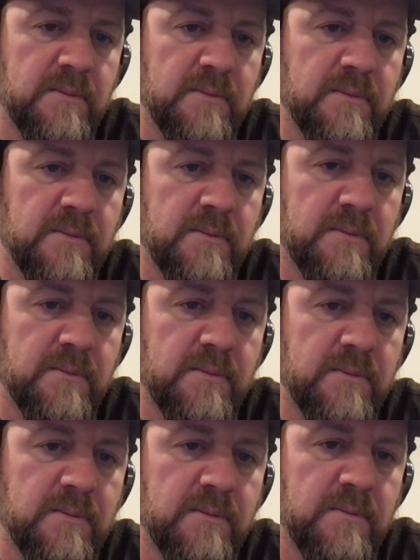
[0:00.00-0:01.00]

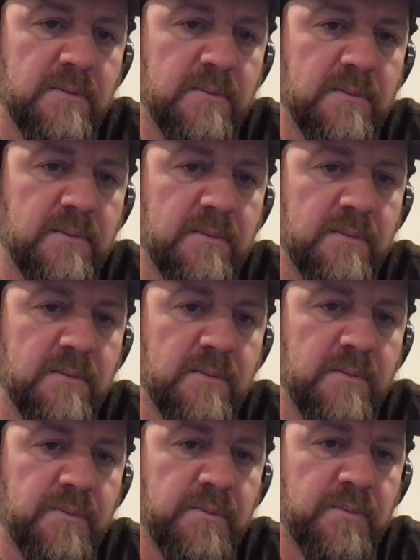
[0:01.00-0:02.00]

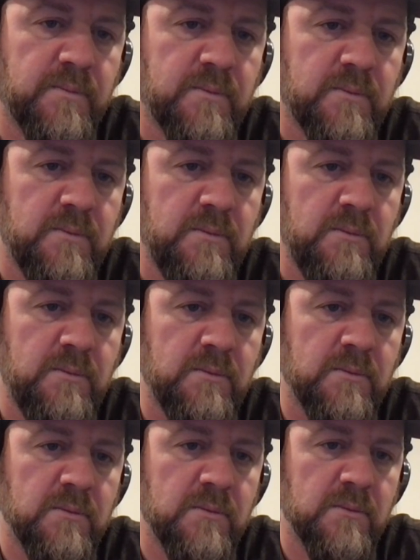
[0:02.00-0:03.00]

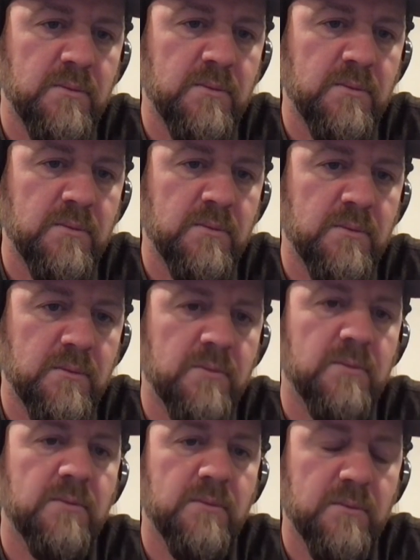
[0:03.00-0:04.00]

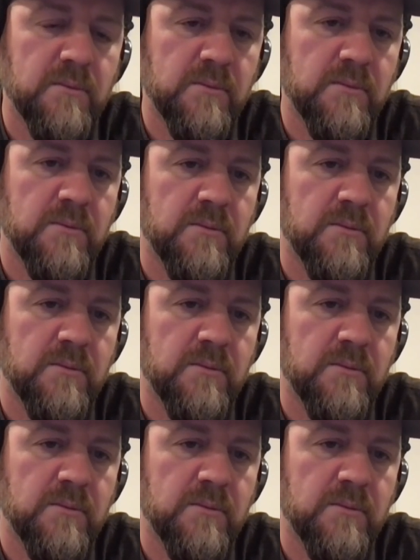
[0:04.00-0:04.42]
The person shown says nothing.